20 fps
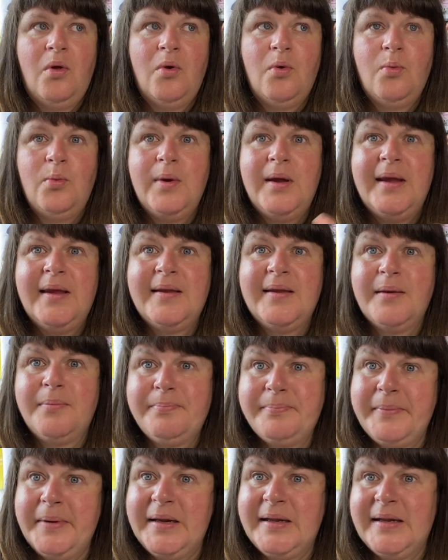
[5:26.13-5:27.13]
we
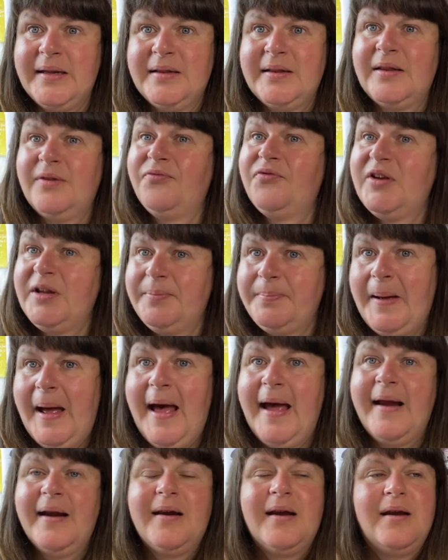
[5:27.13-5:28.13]
submitted the
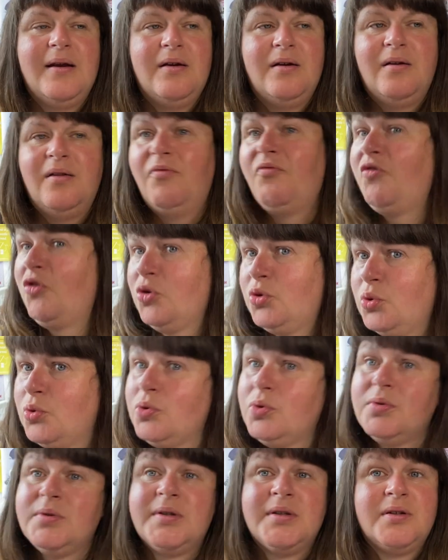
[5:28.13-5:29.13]
feedback and
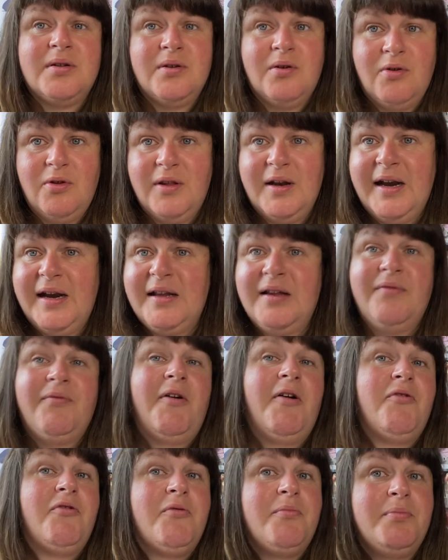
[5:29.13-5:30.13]
photos and all the rest of
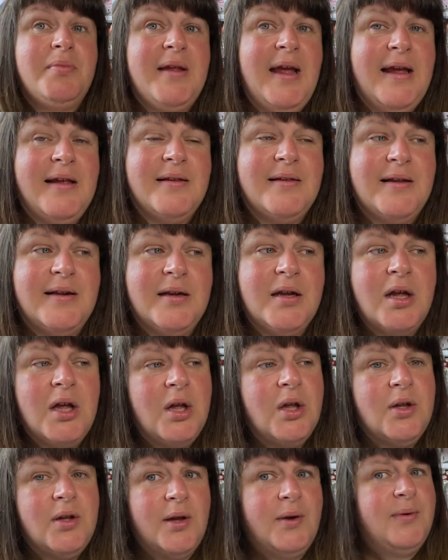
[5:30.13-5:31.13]
it from testing.
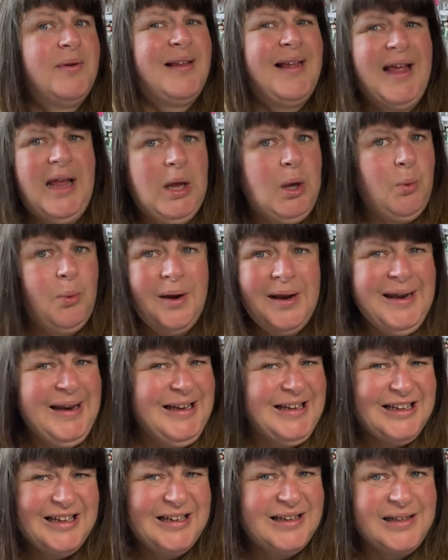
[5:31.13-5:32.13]
I was like, when
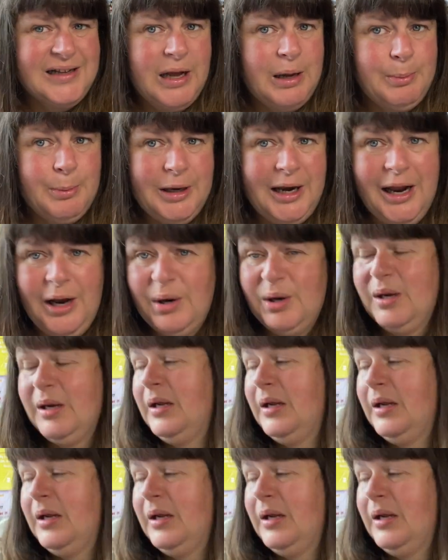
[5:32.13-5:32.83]
is this coming out?